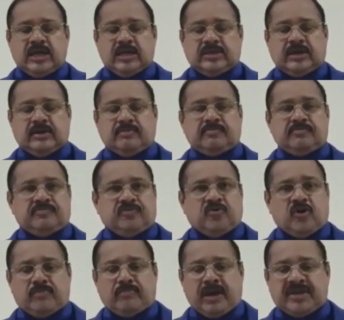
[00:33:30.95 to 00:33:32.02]
The
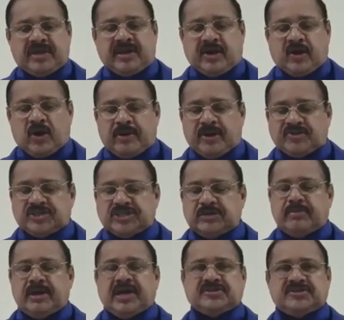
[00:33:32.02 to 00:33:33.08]
4 major economic decision
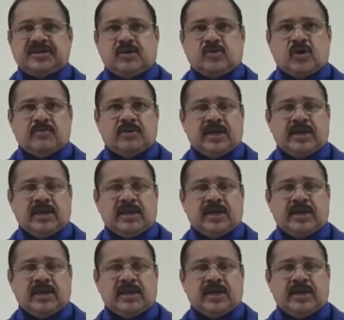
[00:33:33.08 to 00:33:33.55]
makers in the economy,